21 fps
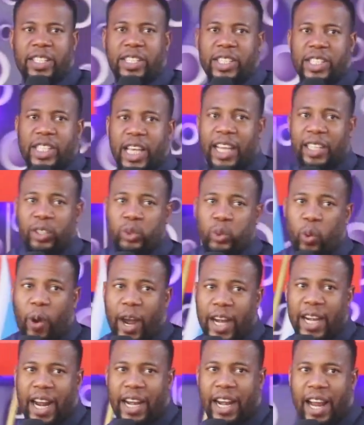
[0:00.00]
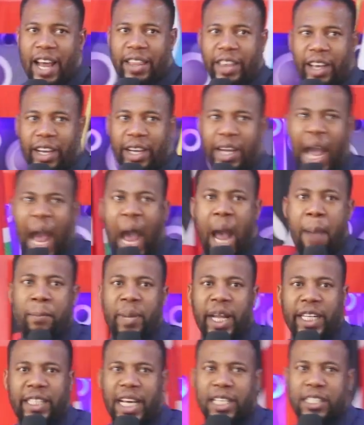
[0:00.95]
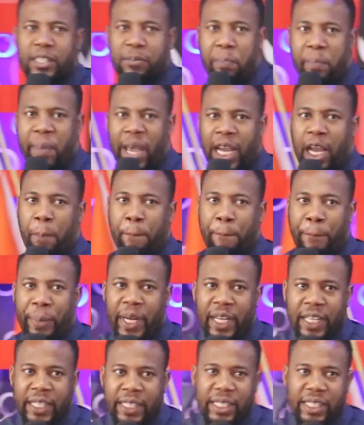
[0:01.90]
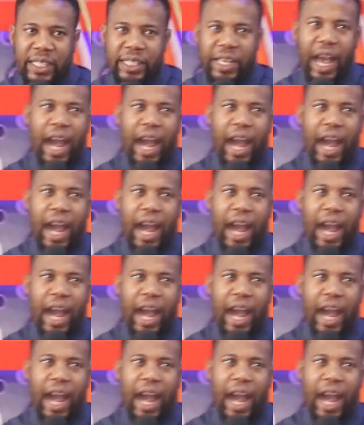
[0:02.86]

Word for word: said to one another, Come, let us make bricks